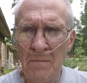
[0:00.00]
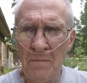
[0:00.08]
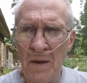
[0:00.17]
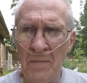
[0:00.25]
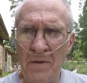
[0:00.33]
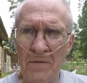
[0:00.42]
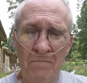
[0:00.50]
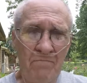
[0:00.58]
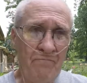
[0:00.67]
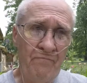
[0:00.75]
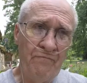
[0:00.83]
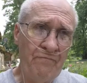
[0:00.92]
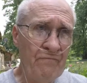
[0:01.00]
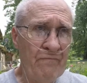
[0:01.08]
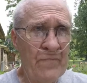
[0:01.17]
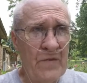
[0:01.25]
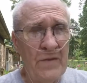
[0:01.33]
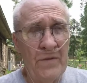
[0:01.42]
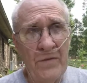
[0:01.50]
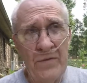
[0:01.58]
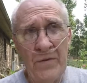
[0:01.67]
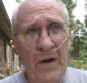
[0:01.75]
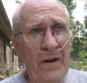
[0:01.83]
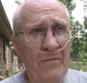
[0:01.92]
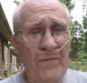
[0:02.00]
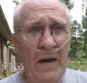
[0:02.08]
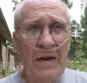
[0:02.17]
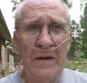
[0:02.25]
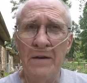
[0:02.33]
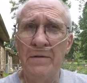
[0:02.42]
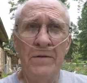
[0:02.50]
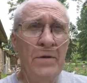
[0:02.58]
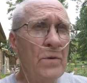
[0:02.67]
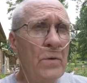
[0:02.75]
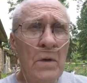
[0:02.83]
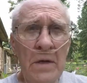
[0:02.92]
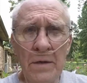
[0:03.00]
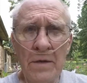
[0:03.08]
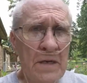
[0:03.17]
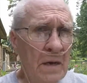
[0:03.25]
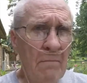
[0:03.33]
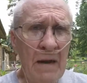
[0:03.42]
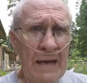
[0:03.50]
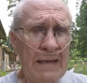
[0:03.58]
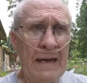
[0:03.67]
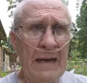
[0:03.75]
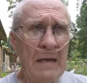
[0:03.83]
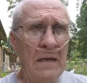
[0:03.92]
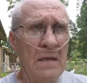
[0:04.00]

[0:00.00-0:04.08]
maybe try to find a new one or something like that.